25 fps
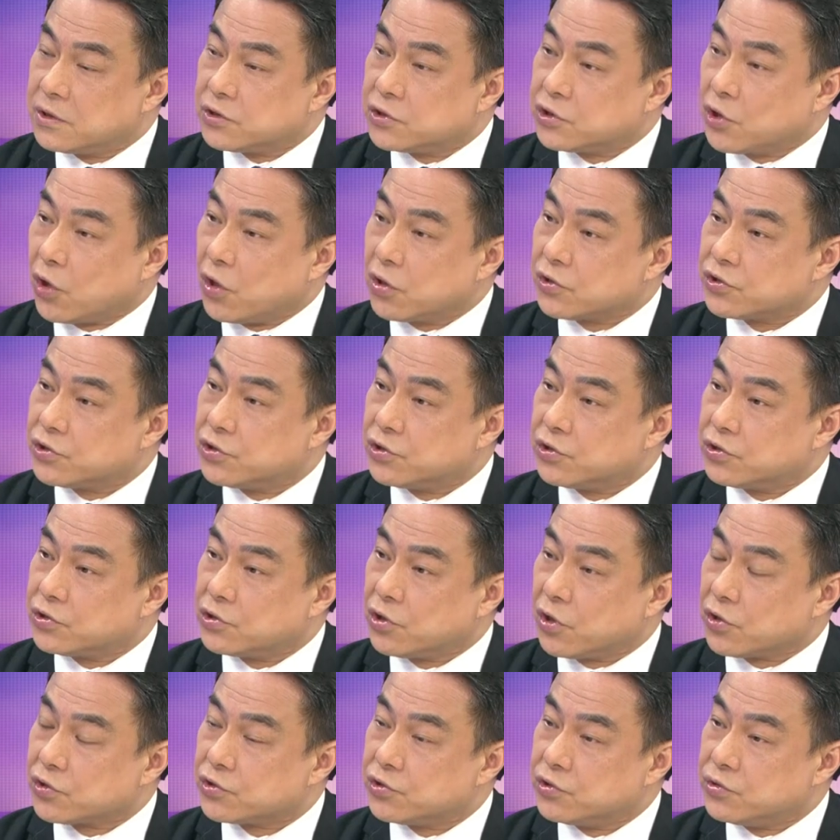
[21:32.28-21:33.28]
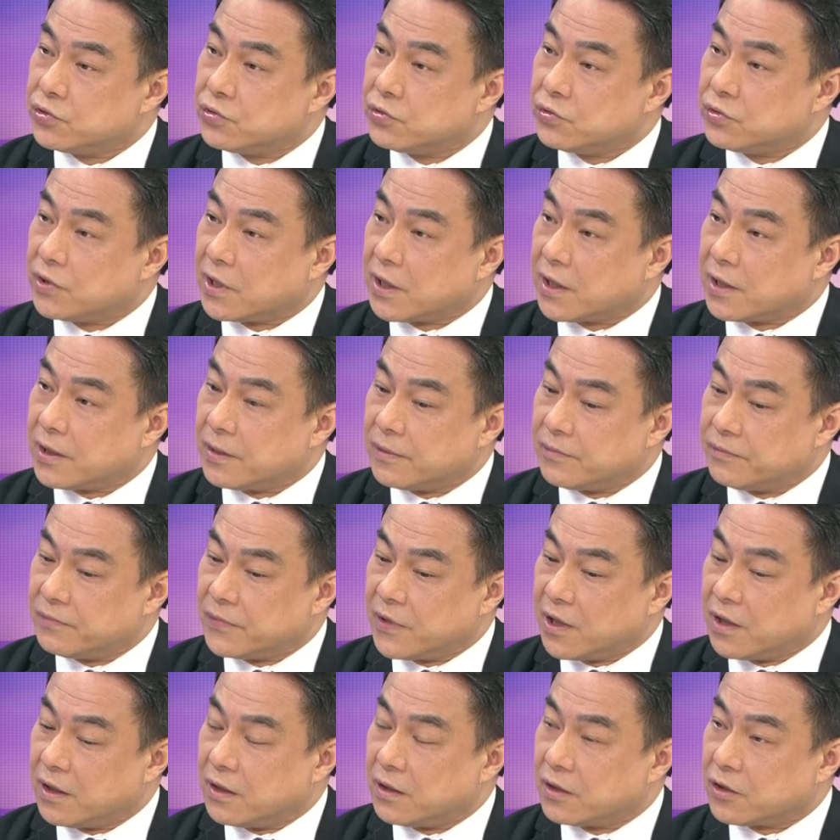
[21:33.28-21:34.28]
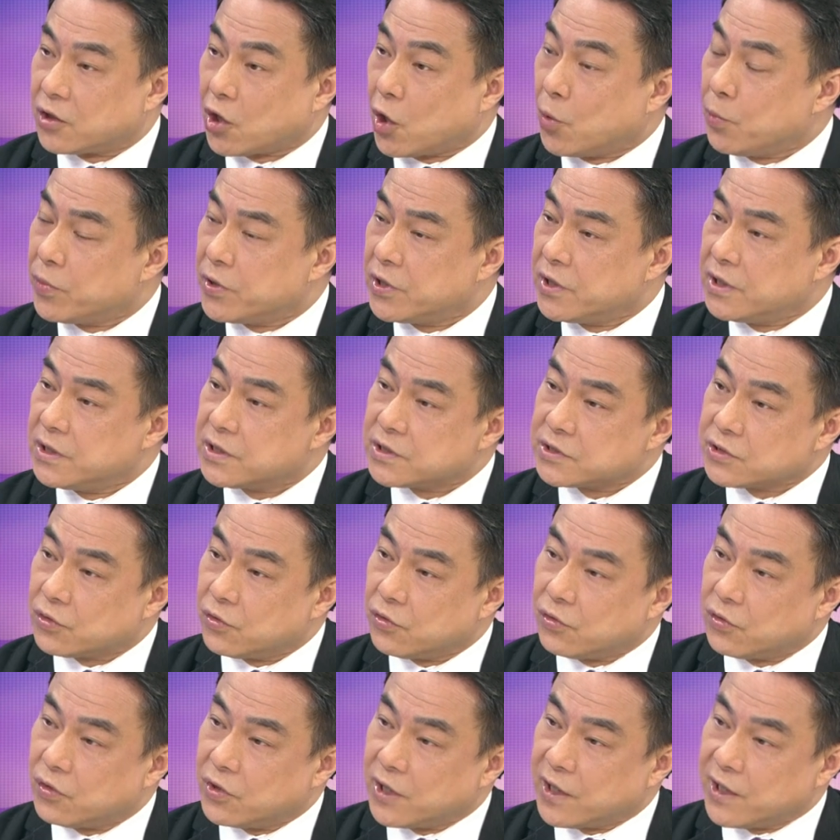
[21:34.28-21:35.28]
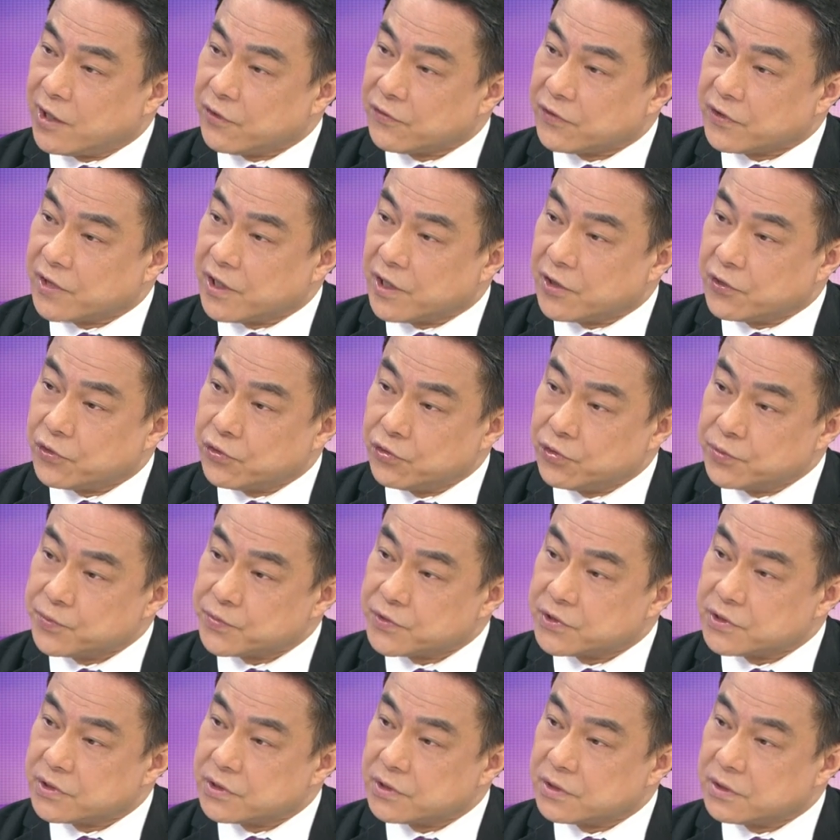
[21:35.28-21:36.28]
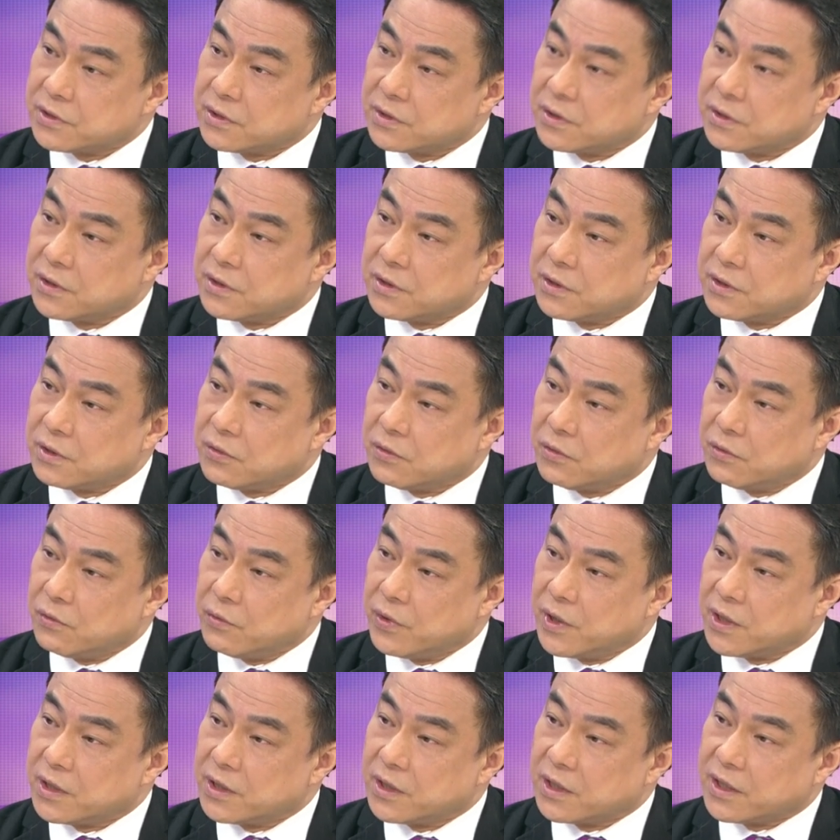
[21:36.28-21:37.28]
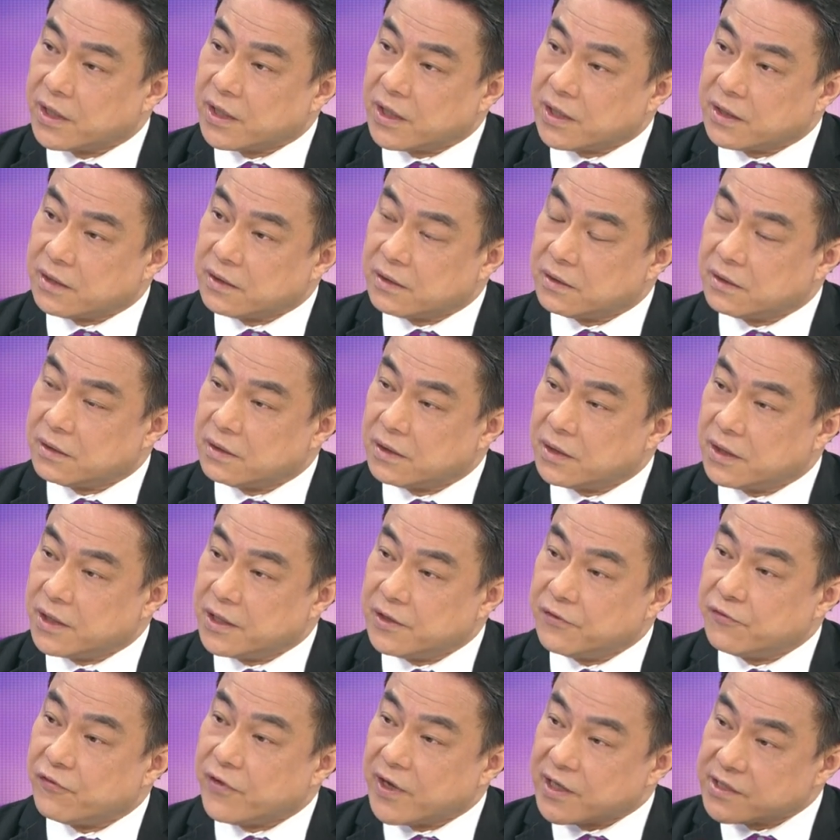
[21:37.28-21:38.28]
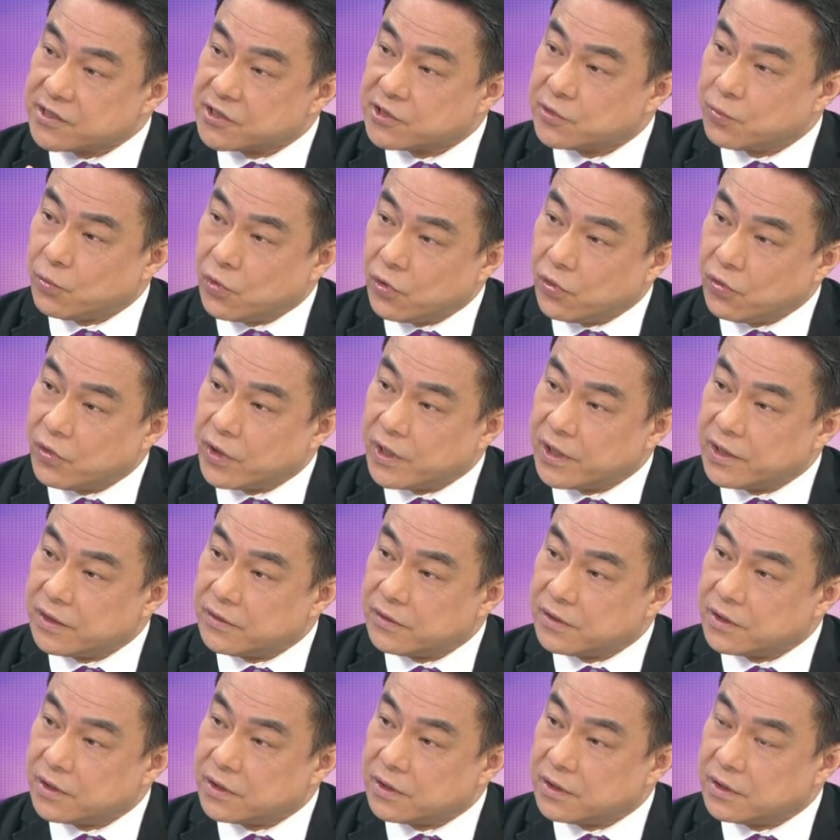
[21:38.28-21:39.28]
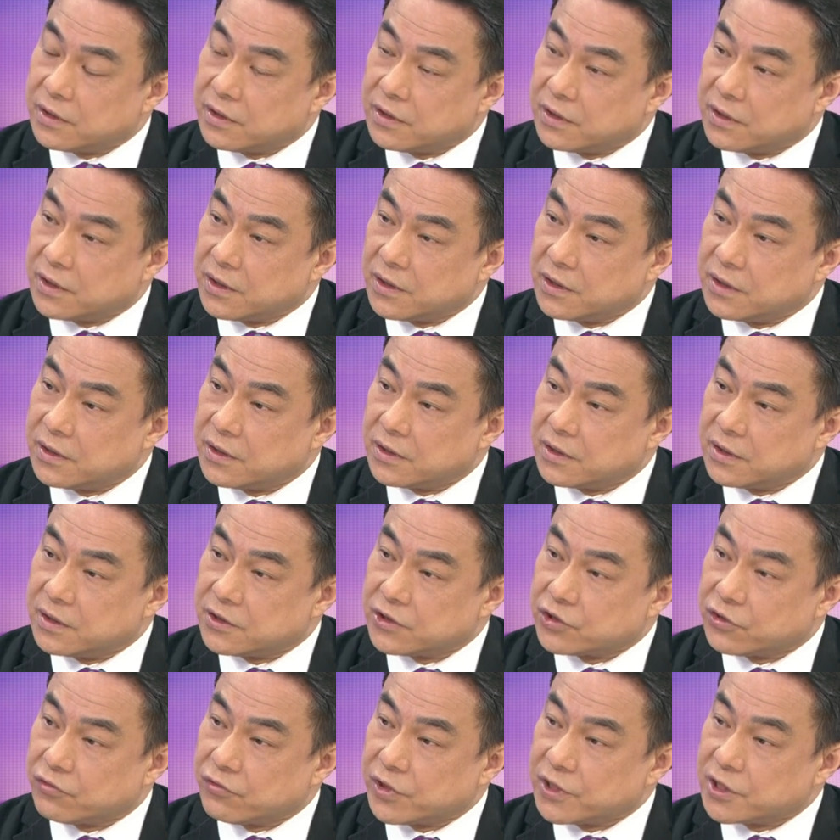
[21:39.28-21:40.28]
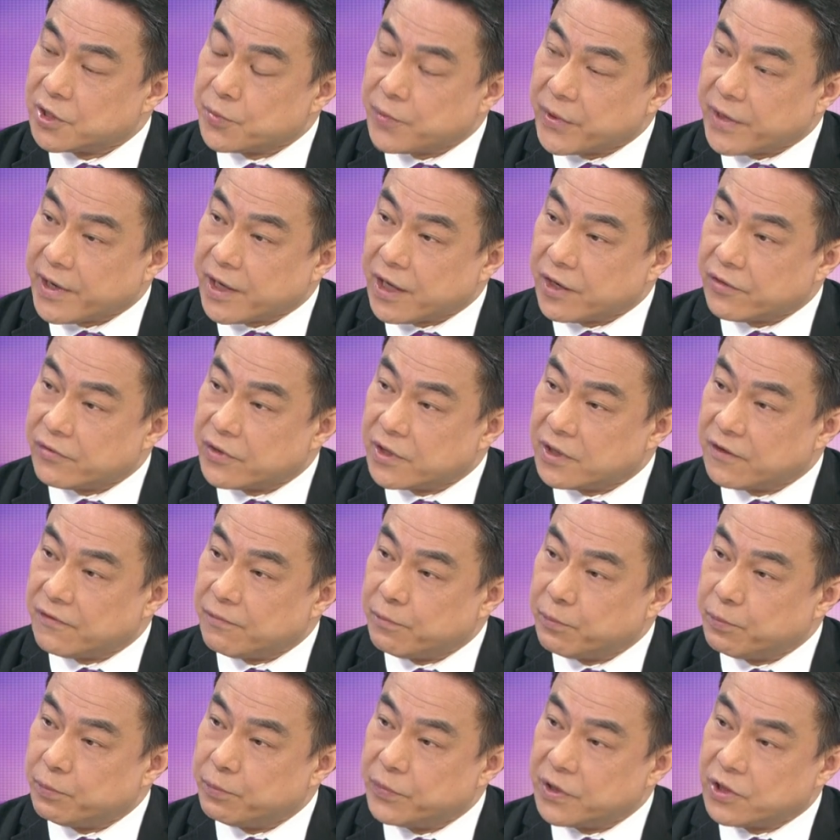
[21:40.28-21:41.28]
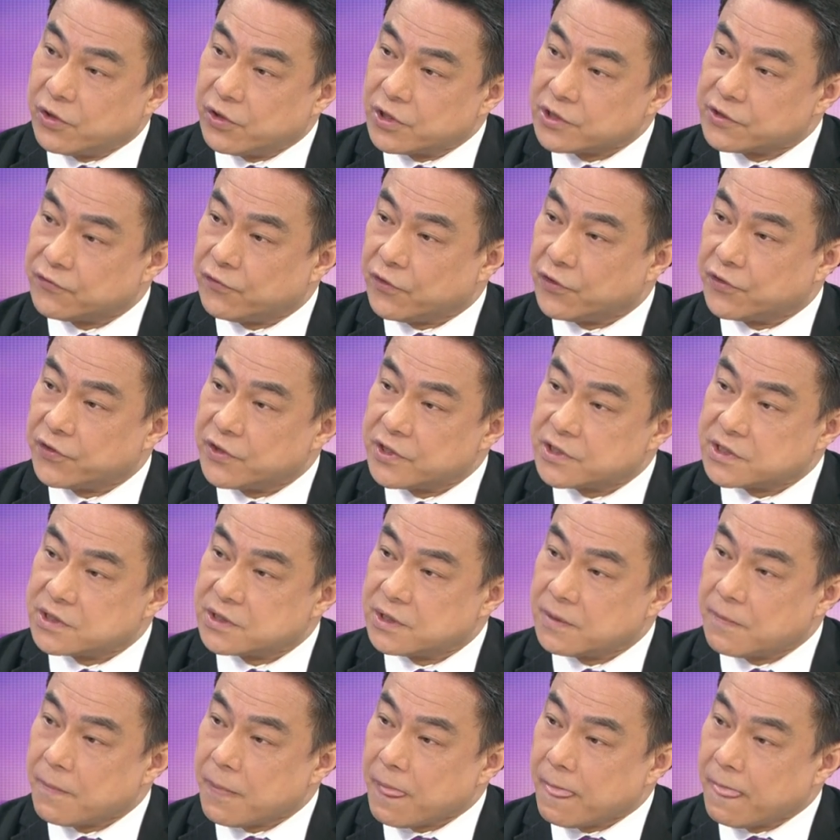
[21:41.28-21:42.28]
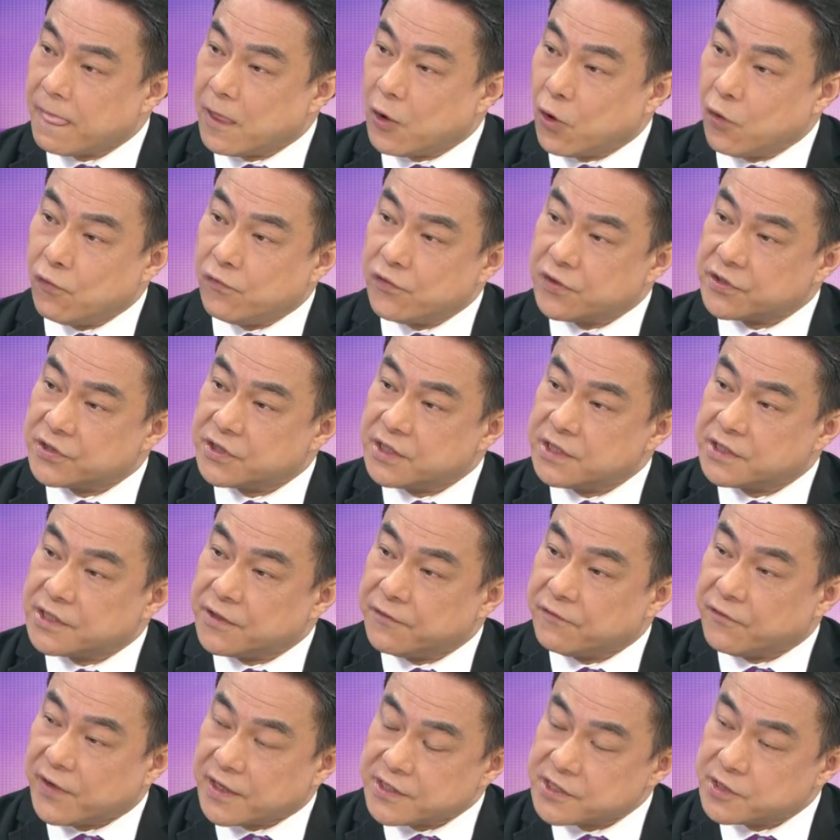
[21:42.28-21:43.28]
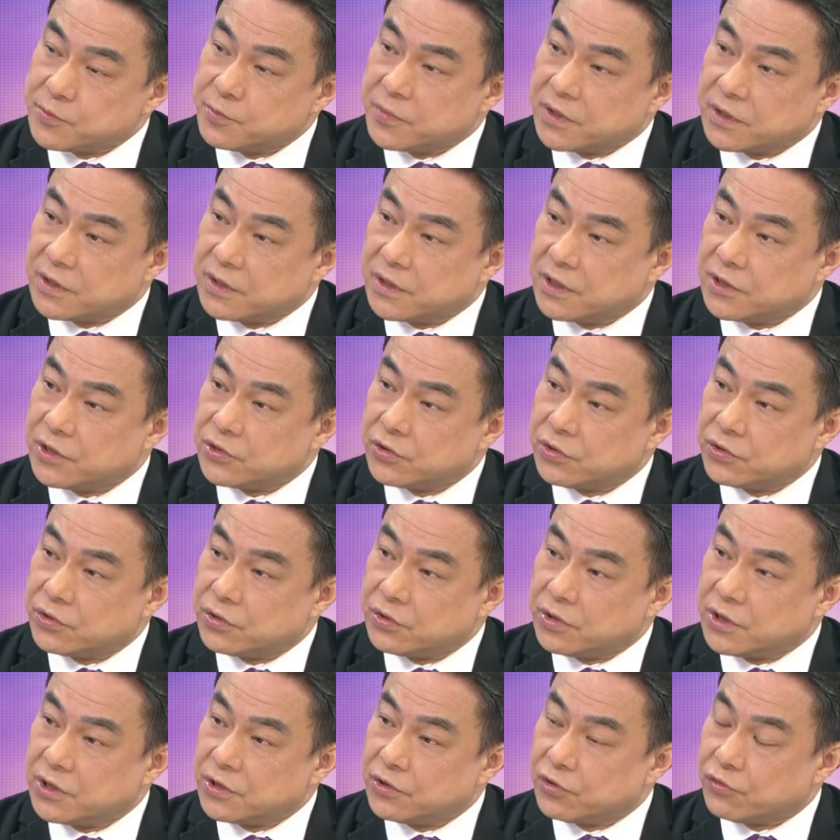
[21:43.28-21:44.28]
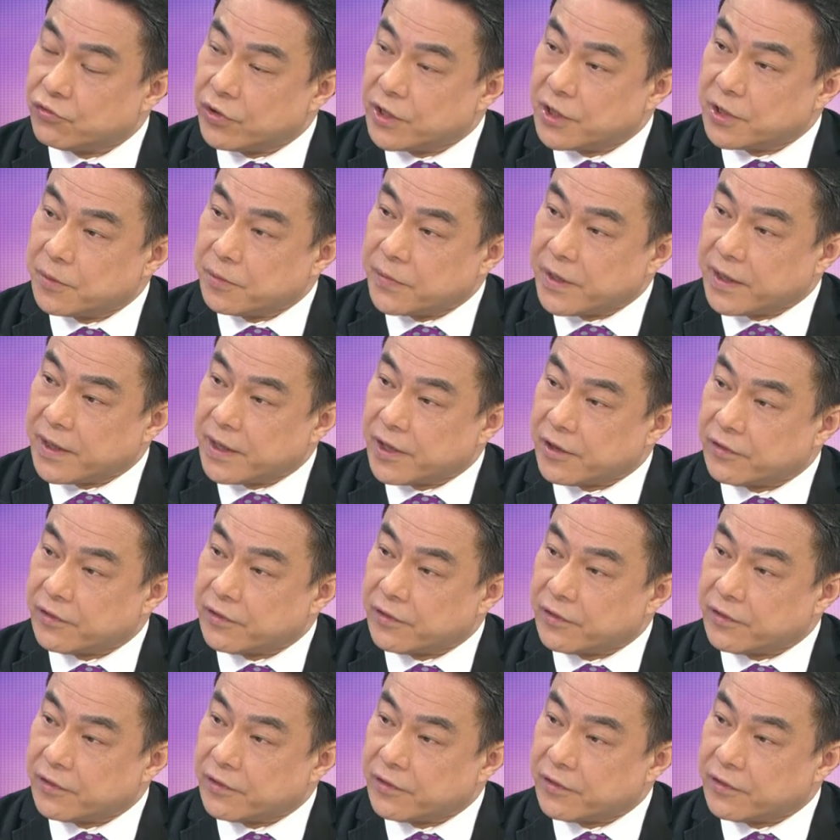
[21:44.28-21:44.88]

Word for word: talk to, talk to uh, uh, companies or healthcare groups where they can invest more in, mm -hmm. the, in the Greater Bay Area mm -hmm. because for this, overseas investment into, into Greater Bay